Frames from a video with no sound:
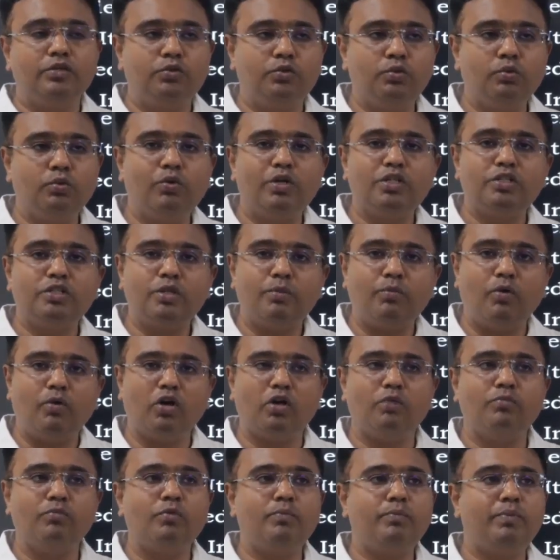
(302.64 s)
towards the
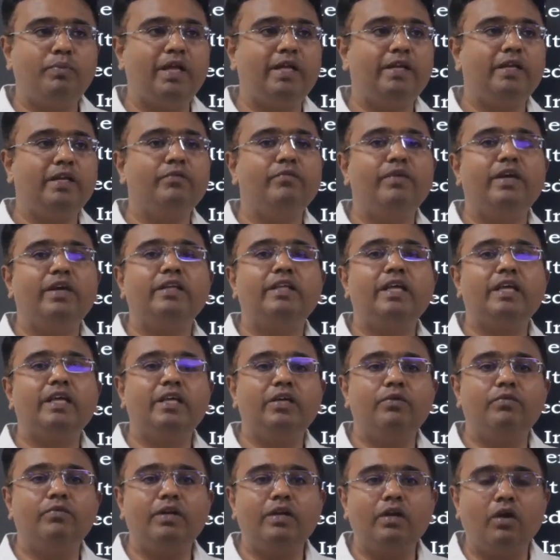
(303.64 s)
bottom up planning, where they are
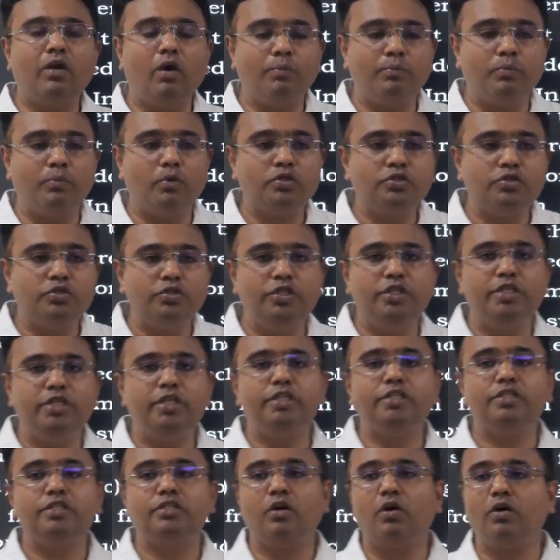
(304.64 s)
given
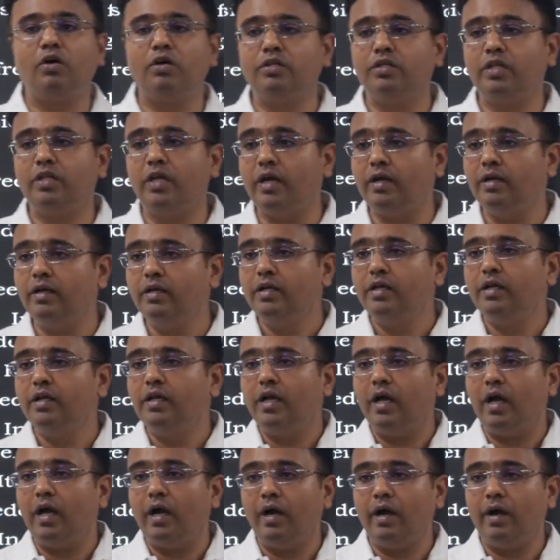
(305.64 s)
opportunities or the
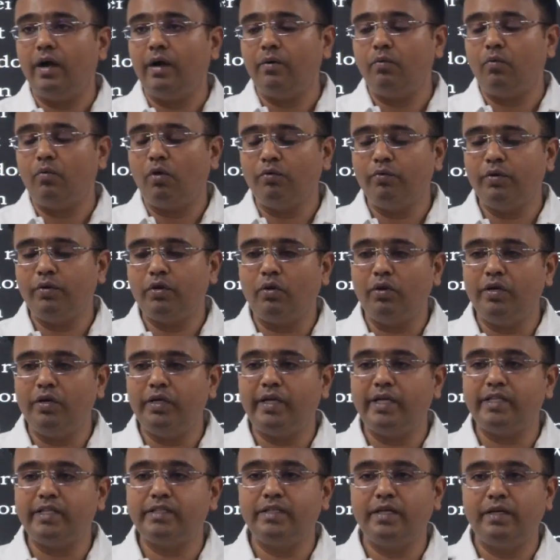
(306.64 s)
what we call
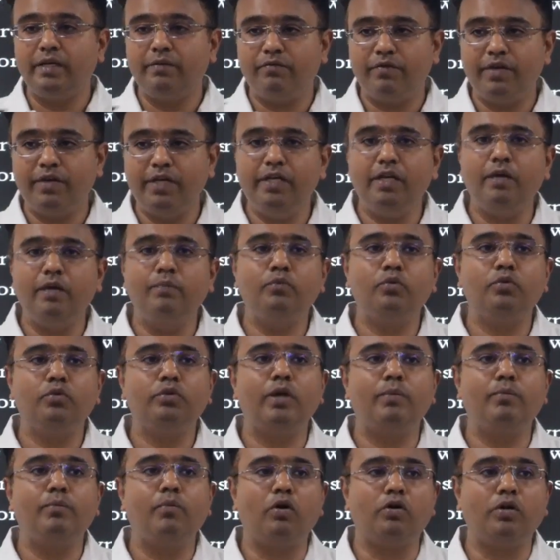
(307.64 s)
it as freedom to
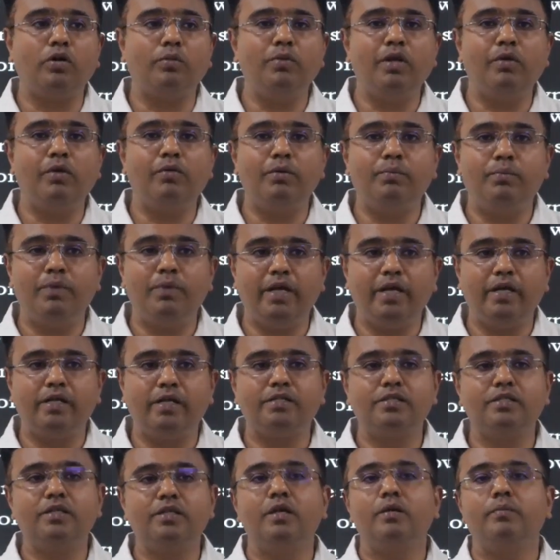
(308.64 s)
the bottom level
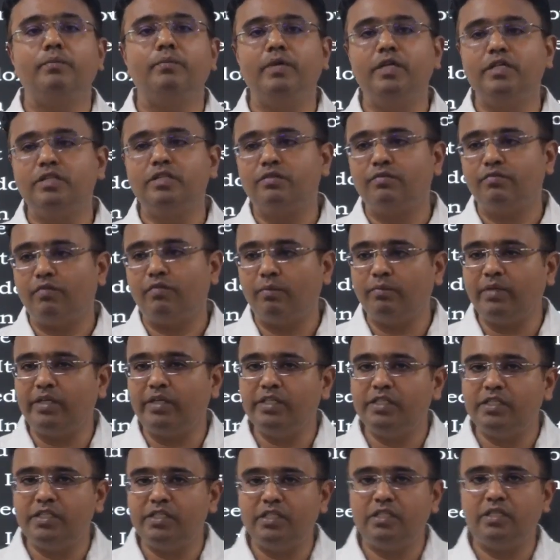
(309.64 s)
players, means from the
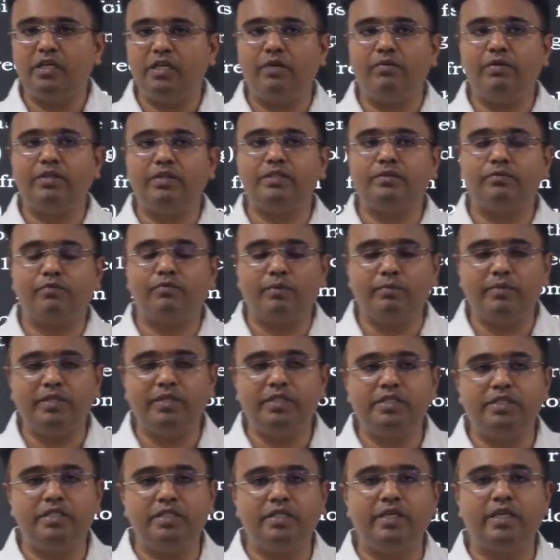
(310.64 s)
district levels, from the
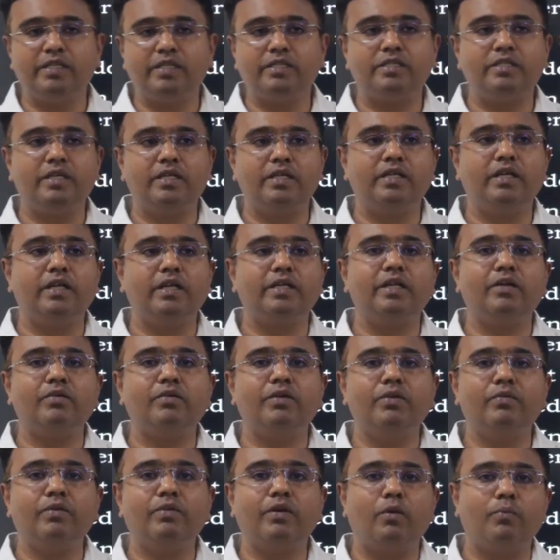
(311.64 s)
district as a center, they are
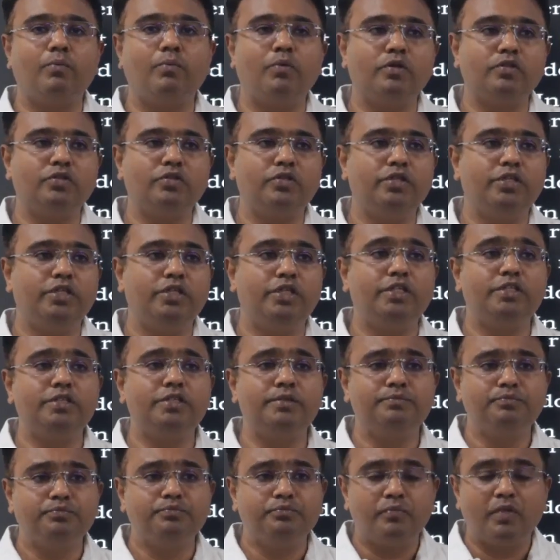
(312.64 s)
given opportunities,
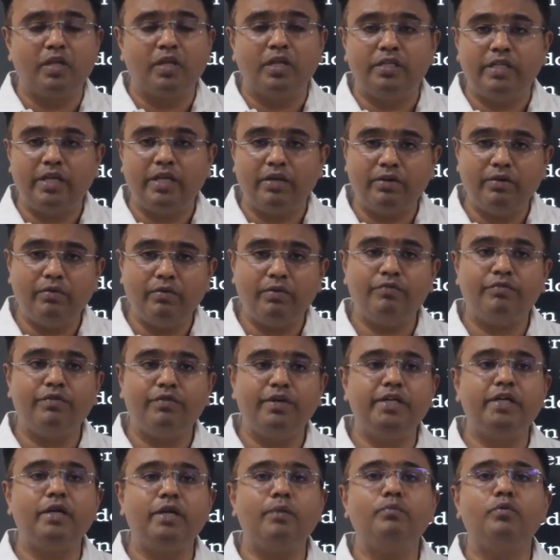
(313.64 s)
they are given
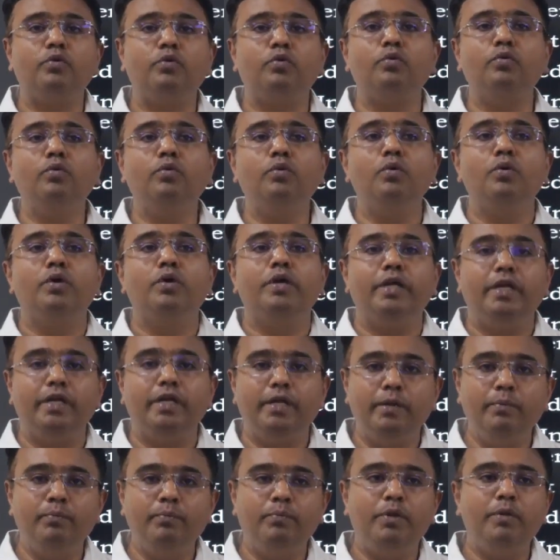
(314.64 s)
freedom to
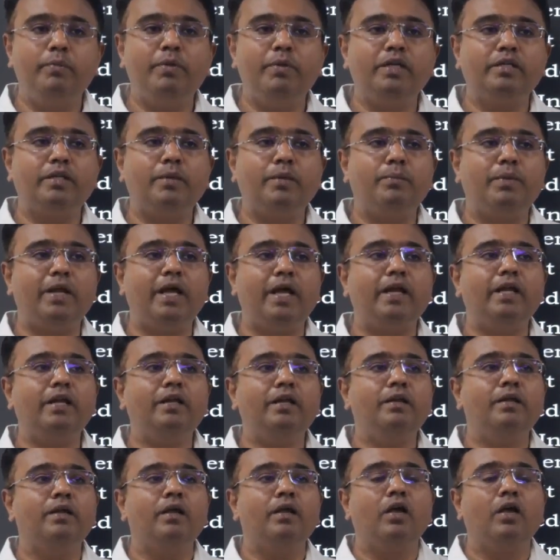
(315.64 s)
implement the plan